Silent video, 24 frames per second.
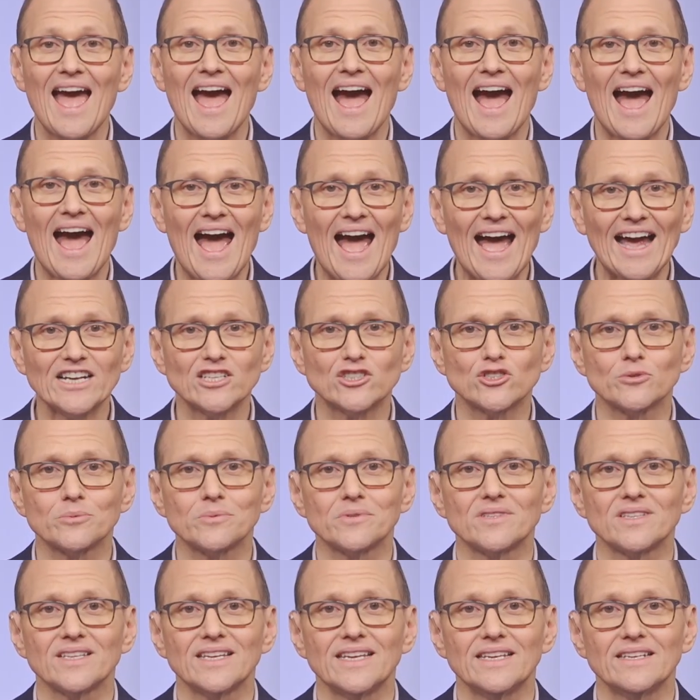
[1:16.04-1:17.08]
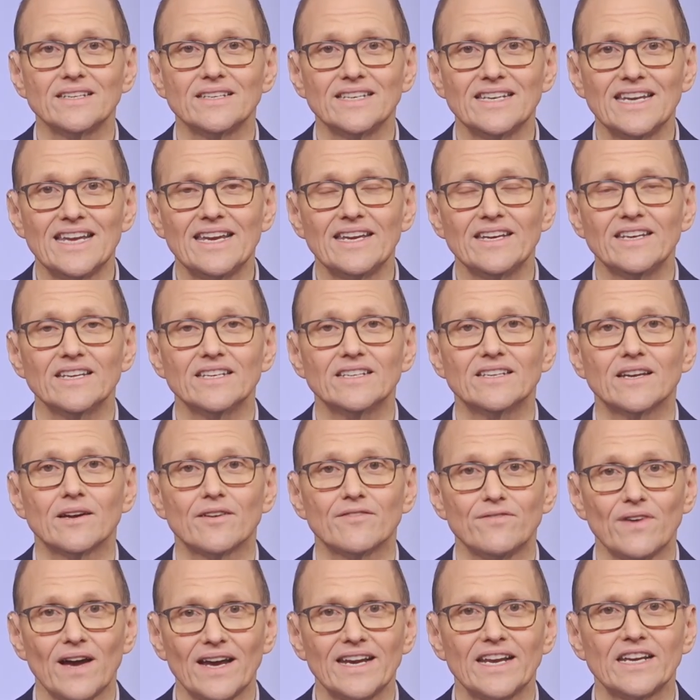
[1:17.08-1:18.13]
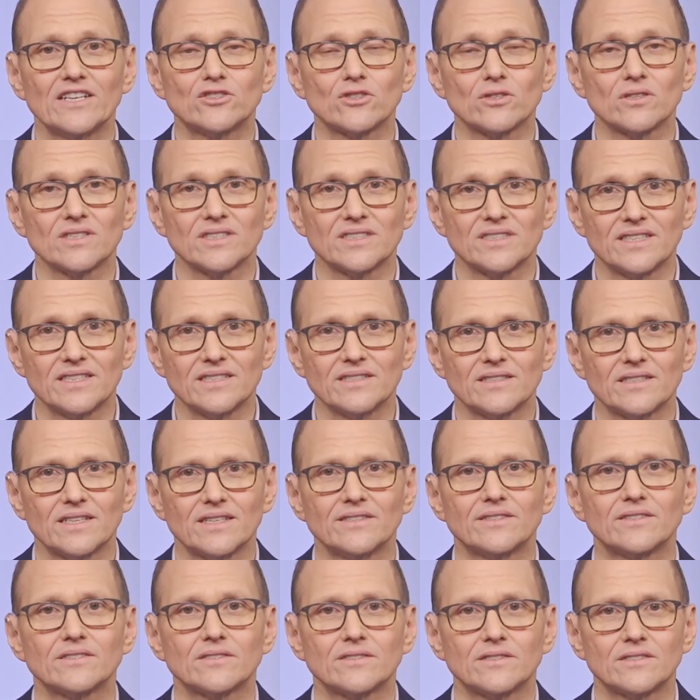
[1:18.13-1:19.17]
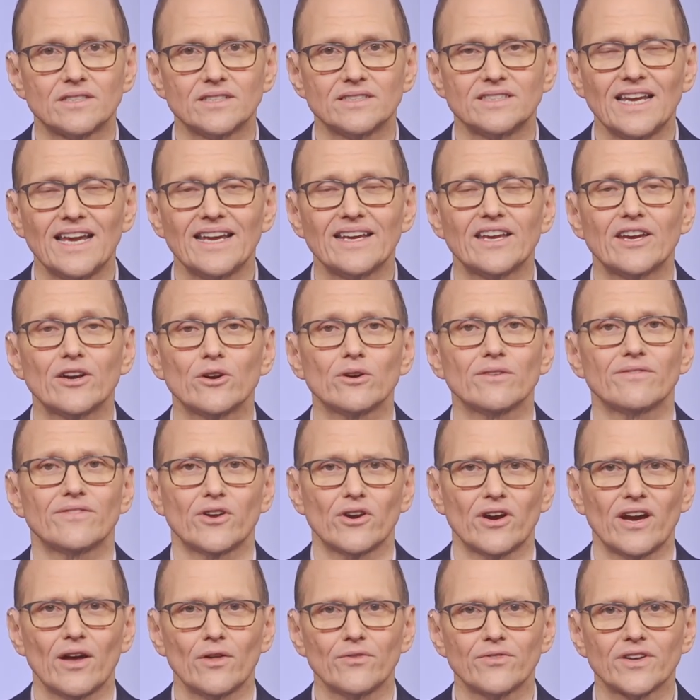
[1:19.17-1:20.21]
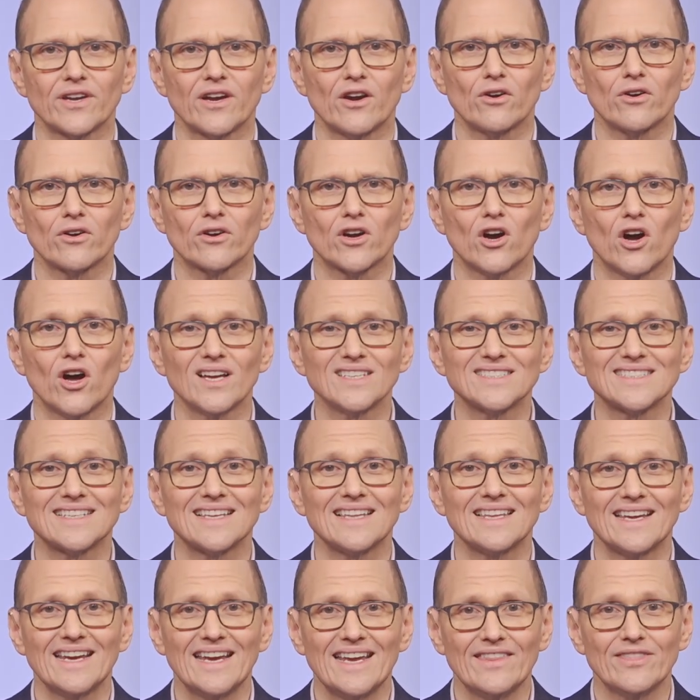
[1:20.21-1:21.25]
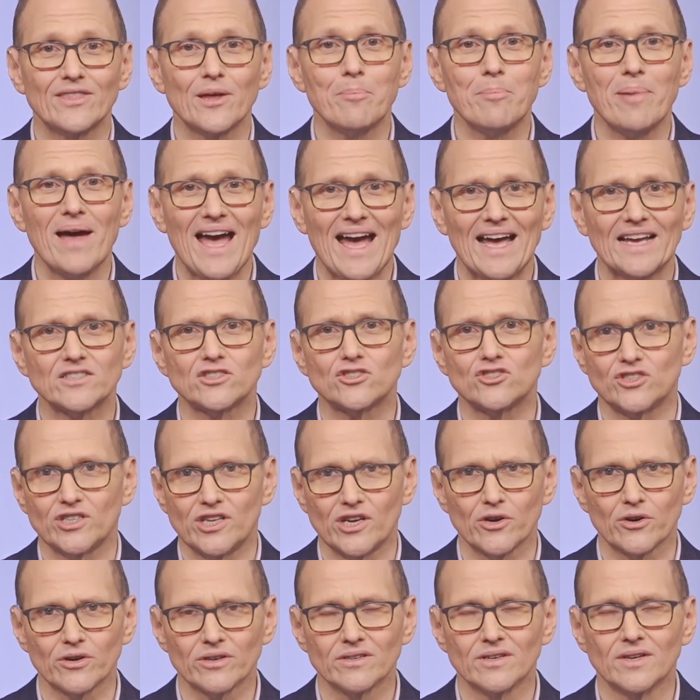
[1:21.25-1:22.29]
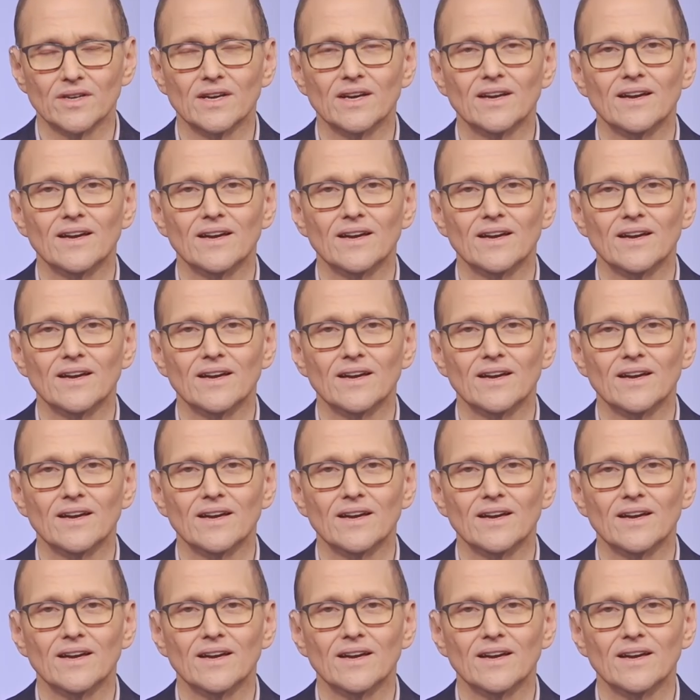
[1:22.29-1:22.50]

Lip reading: actually needed financial assistance to take care of their health care costs in the past year.